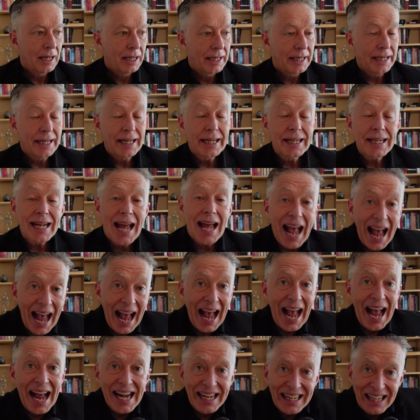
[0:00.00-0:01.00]
it
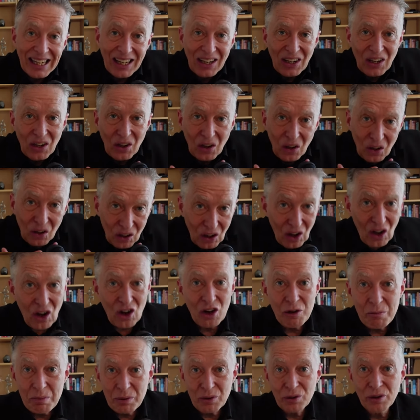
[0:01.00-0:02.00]
had
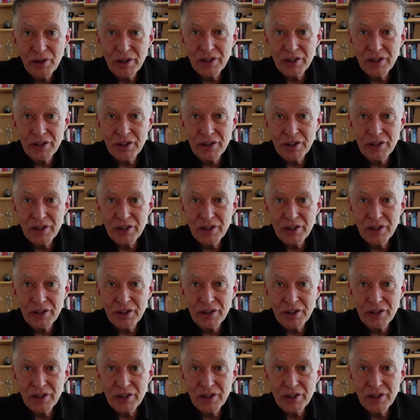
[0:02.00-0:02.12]
global